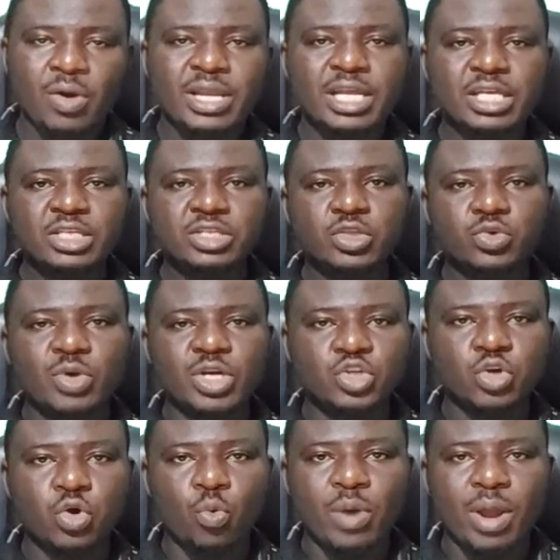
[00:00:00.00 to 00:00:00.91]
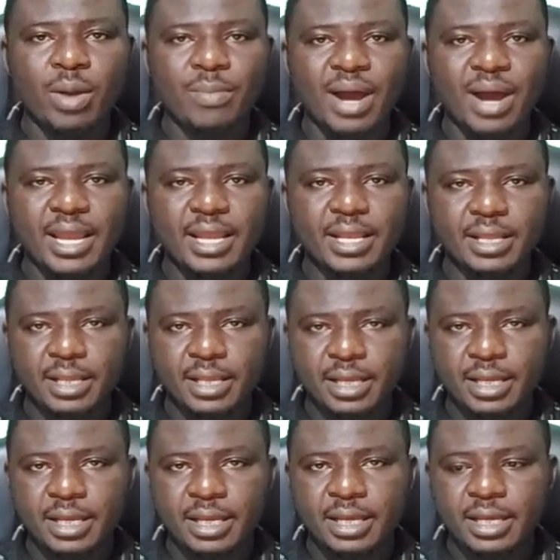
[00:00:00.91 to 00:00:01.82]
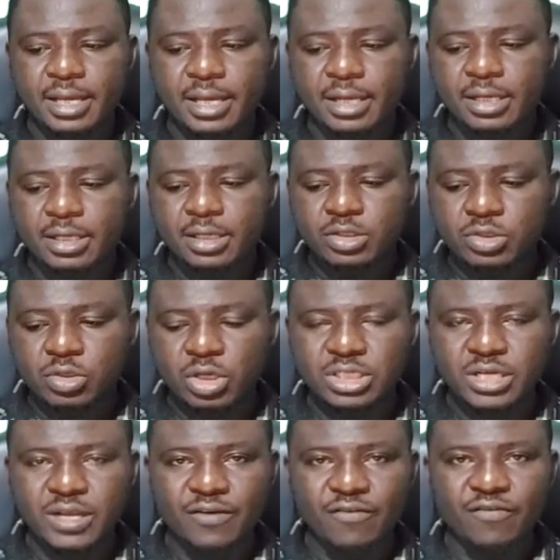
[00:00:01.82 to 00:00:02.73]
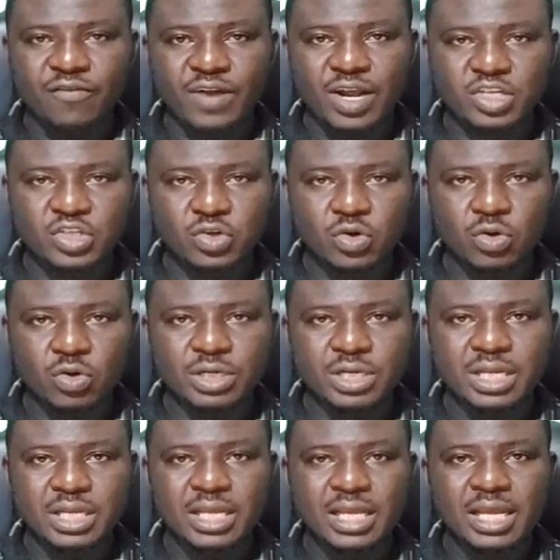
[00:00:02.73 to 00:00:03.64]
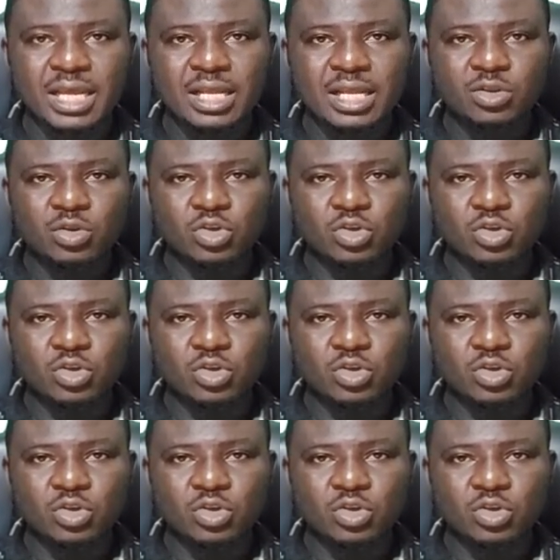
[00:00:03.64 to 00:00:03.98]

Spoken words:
Now, in a situation whereby such a fraction